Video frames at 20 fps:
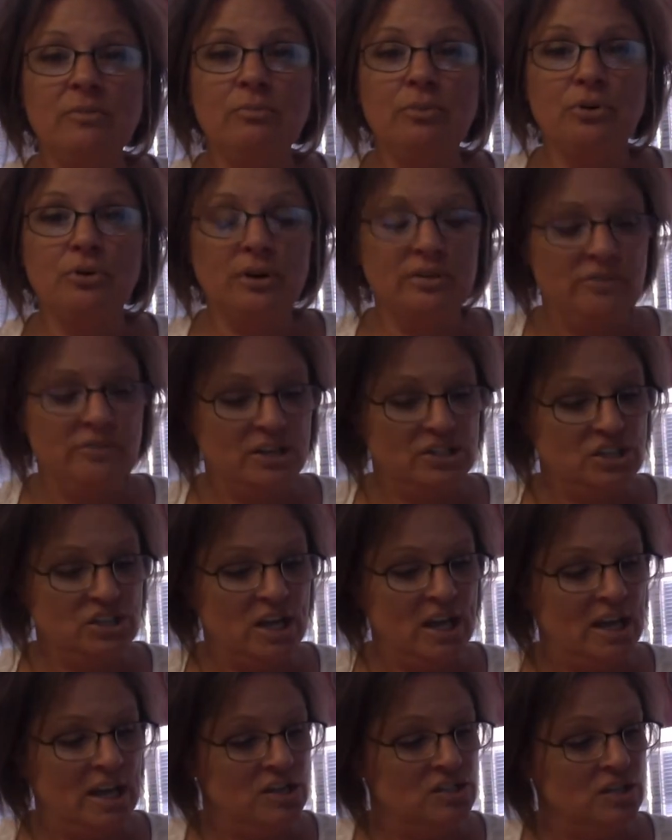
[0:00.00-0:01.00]
Board of
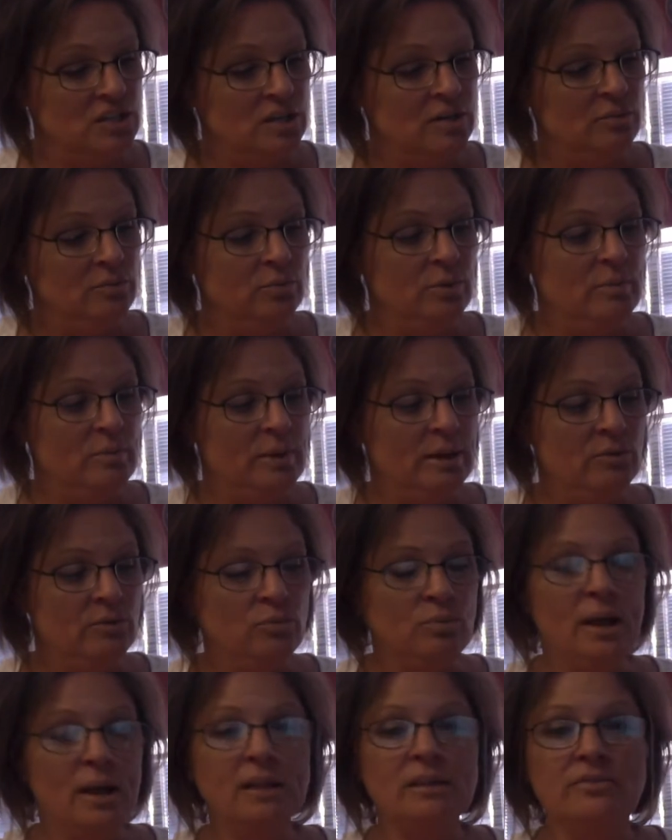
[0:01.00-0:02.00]
Education remain
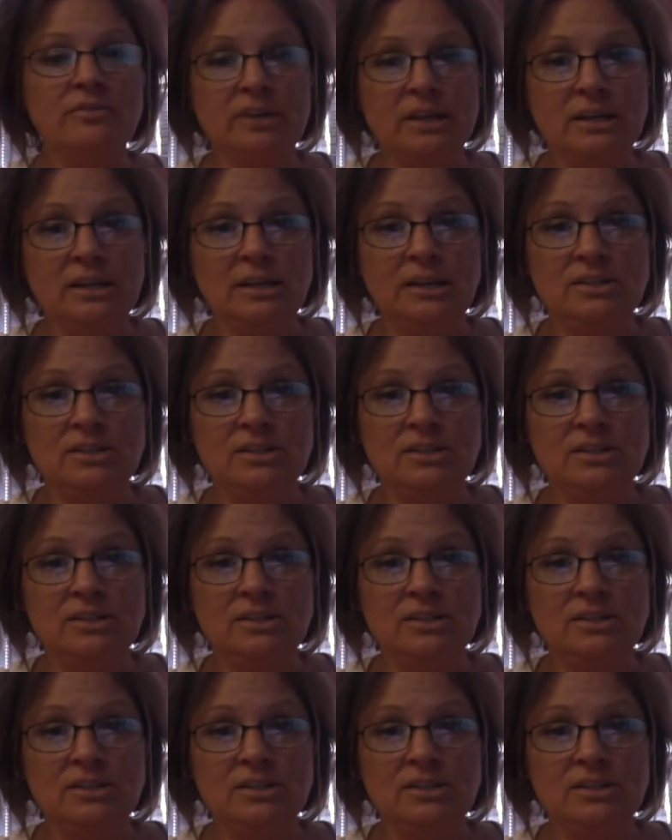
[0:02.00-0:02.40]
relevant